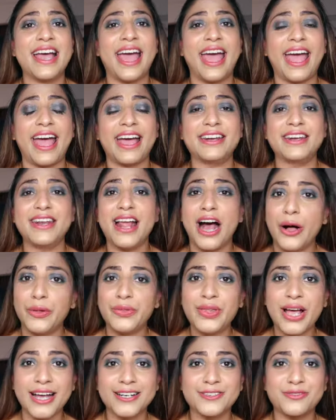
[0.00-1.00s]
And now
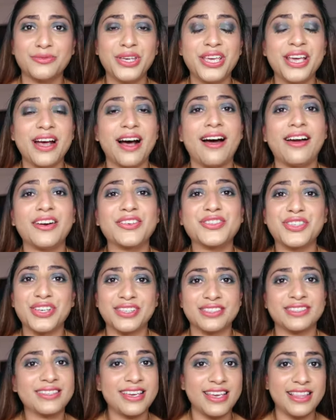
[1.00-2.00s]
that we are
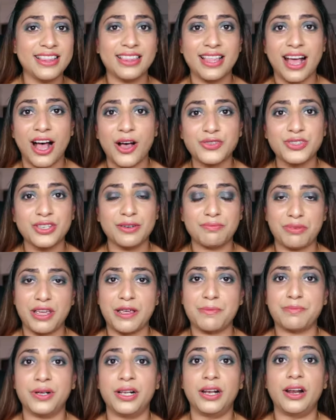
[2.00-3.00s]
16,000
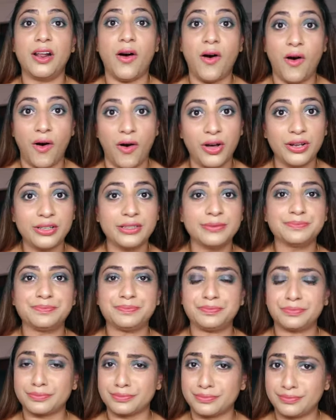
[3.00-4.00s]
people
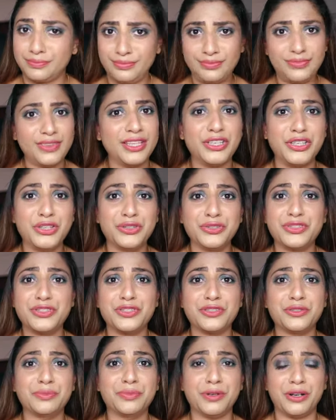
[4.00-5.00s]
on
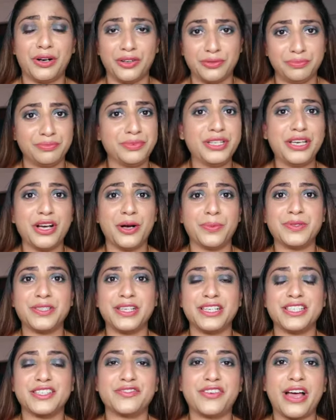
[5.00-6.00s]
YouTube on Be
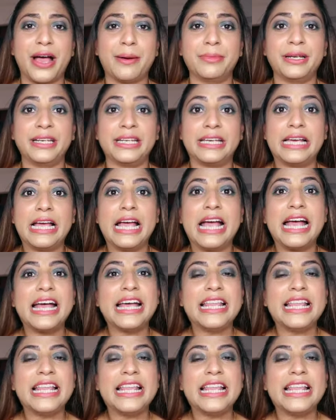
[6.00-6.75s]
Obsessed Family,